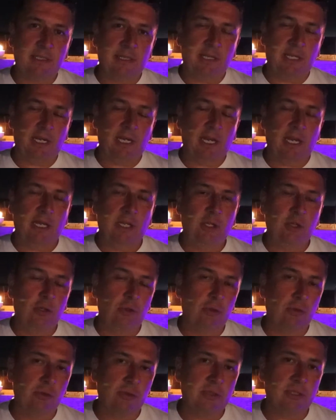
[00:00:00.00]
that I
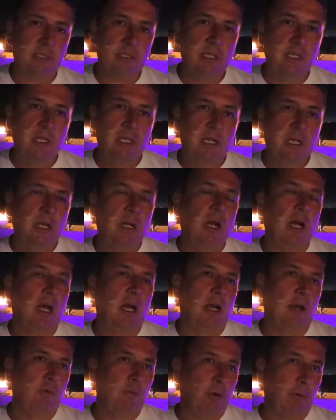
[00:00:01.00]
used
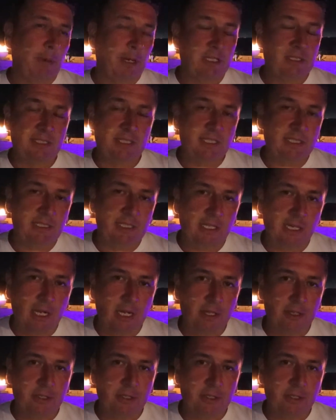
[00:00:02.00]
were about $60.